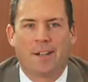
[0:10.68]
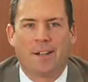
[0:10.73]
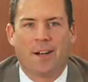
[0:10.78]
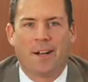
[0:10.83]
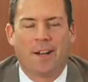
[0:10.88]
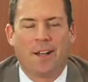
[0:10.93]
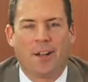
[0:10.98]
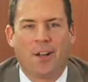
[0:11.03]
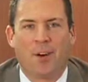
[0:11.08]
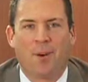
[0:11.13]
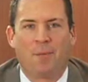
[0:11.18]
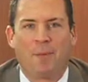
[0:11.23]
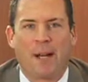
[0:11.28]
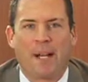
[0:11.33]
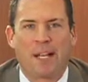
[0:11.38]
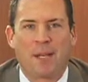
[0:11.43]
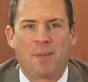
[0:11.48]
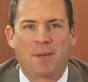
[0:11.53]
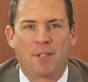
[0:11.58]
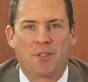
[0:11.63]
Hello,
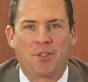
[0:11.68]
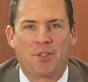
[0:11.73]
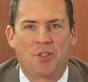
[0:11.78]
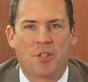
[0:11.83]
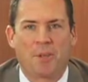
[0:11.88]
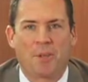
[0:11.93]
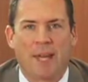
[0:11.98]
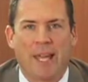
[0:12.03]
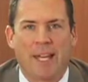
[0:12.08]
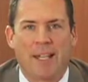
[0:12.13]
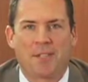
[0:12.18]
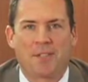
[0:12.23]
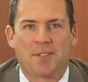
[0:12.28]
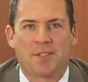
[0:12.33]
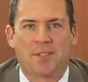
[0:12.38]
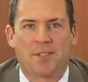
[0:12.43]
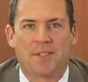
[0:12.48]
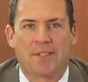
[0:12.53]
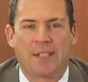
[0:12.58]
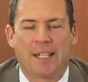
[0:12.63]
my name is Jim
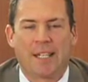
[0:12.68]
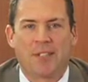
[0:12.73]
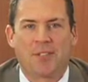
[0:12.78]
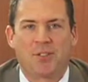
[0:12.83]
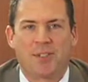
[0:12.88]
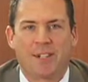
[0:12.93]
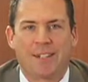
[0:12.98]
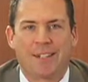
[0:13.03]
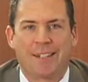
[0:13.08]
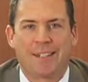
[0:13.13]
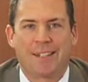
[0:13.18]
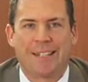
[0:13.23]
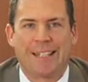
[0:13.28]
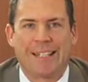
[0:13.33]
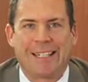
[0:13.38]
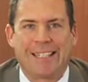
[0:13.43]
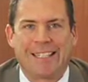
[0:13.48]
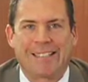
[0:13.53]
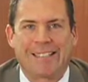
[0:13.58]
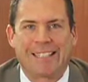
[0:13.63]
Hansen,
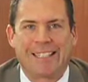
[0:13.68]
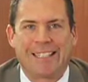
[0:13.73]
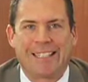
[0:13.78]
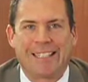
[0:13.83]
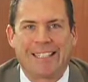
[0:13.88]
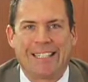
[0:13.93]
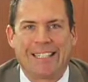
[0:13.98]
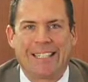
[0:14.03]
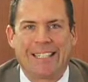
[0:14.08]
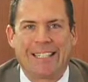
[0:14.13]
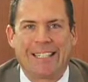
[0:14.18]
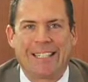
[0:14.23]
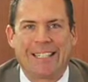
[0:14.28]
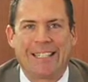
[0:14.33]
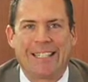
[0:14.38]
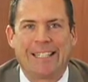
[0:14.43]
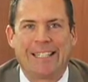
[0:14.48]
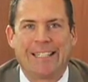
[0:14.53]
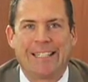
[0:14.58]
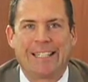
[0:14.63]
Hansen.
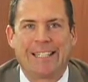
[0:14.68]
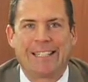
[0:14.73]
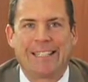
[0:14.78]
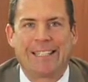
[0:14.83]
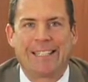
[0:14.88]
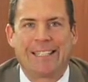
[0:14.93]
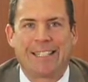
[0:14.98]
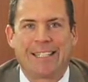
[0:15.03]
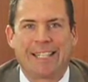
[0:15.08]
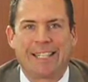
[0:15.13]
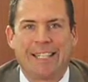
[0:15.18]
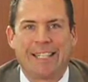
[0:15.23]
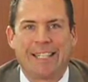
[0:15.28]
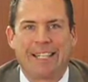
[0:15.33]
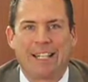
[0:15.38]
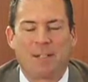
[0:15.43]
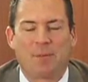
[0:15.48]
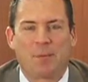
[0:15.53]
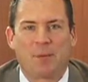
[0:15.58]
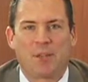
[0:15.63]
Today
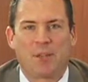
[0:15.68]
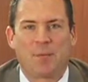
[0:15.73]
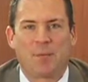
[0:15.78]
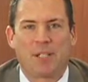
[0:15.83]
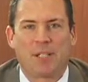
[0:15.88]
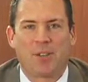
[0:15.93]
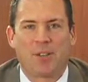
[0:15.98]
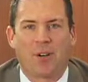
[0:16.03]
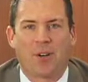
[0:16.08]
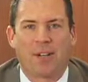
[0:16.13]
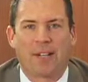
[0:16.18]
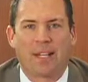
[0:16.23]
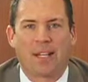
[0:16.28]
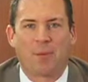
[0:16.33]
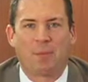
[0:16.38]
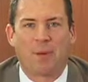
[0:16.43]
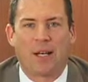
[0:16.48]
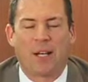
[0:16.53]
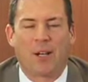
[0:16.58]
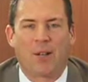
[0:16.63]
I'm going to be talking
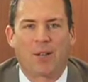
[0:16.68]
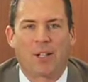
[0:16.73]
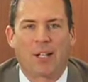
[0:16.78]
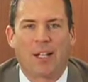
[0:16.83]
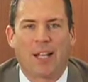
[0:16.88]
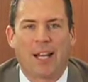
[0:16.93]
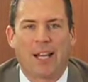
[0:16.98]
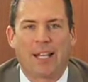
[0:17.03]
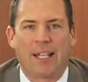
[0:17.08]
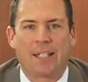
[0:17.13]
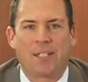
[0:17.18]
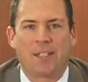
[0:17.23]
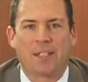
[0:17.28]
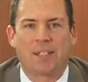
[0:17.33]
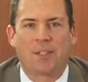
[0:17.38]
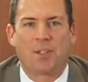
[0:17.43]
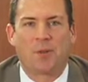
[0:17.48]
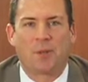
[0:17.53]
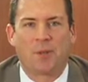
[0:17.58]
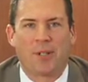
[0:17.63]
about
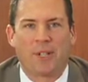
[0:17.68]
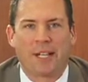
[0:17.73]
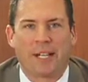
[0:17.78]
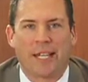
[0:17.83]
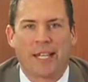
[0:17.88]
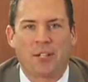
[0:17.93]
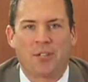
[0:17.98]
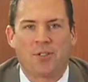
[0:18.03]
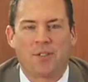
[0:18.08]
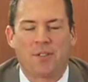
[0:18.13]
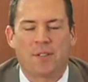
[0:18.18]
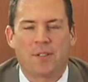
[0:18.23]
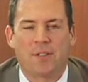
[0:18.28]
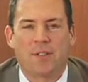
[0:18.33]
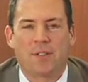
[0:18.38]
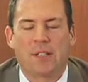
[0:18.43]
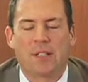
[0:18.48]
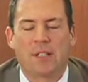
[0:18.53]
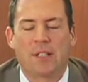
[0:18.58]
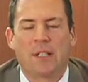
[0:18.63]
client
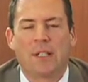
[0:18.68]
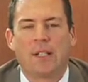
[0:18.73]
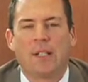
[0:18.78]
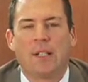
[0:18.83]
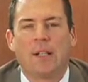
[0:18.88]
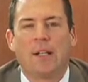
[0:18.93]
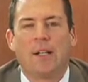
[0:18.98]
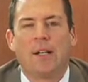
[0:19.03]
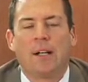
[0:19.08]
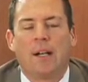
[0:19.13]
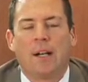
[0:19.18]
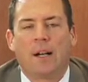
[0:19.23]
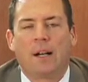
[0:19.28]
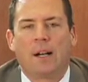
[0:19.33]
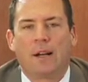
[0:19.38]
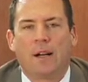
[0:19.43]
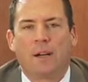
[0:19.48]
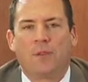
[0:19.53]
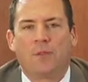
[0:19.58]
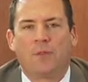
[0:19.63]
communications.
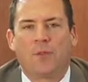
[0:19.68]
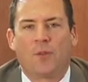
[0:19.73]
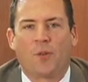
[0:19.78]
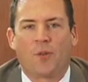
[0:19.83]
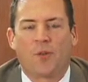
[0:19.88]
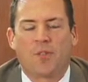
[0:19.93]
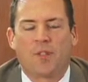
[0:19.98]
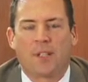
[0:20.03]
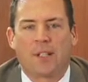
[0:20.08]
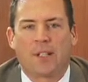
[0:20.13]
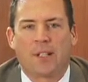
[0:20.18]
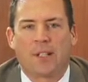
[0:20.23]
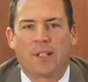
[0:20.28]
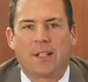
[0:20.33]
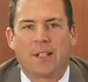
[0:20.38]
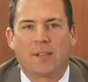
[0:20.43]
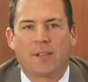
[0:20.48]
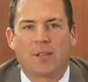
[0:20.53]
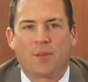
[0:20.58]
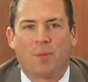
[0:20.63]
First,
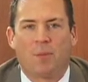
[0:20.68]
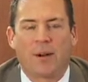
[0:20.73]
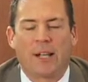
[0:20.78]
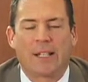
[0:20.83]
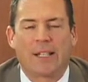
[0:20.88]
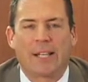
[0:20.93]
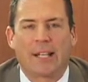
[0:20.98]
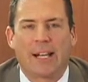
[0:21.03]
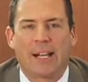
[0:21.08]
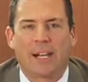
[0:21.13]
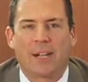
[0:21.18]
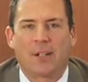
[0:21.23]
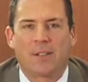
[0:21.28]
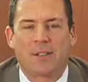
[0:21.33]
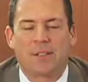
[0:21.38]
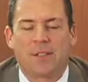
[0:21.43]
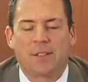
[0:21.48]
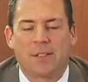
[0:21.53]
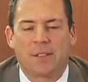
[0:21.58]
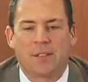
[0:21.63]
to break that
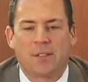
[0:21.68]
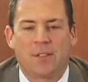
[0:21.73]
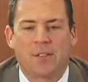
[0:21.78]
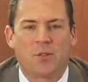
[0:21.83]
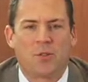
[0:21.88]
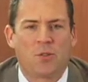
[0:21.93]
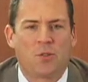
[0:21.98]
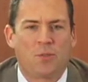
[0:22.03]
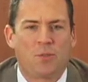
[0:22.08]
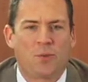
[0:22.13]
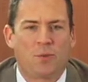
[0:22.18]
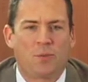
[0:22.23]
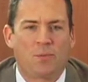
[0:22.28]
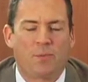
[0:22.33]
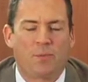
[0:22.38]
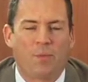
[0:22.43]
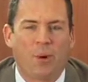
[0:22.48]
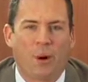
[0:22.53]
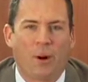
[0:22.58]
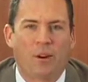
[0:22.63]
out into two
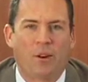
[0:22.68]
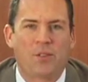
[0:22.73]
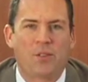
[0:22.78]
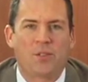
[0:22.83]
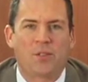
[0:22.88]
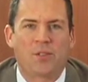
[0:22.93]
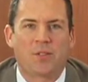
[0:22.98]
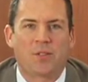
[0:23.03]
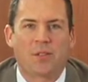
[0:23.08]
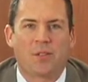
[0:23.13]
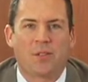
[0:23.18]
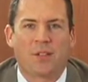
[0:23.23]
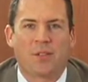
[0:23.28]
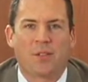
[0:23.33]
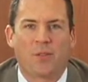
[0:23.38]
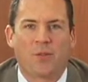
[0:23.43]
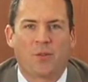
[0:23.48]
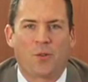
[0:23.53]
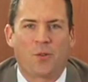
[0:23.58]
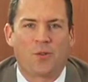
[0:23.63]
parts,
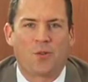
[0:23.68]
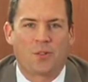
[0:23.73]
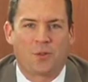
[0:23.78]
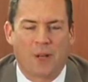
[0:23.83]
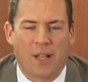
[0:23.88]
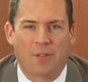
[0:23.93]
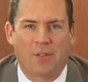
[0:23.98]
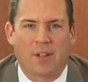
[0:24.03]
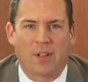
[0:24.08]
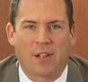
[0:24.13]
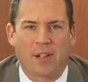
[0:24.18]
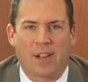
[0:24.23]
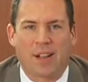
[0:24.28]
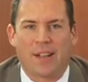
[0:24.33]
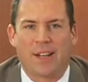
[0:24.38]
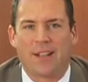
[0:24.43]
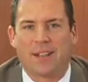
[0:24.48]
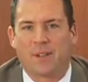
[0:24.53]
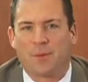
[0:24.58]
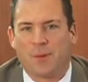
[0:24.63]
first we have the
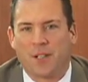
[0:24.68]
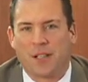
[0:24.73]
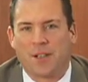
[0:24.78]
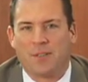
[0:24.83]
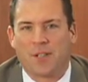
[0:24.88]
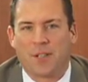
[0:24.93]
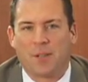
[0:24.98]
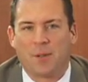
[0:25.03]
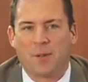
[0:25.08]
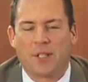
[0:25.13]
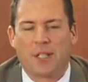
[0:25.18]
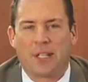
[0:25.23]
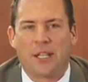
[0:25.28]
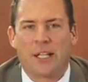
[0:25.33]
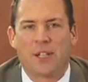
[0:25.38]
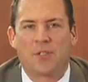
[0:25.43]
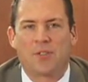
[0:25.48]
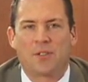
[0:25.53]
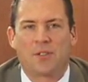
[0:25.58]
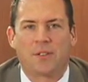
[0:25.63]
client, then we have the
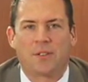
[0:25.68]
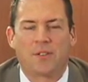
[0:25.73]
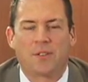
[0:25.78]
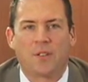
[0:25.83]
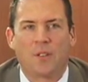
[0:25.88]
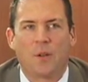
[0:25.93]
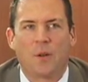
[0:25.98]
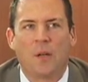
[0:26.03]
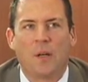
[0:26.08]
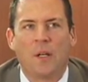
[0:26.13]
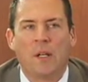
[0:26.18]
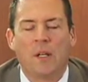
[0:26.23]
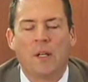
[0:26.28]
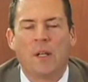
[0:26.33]
communication. So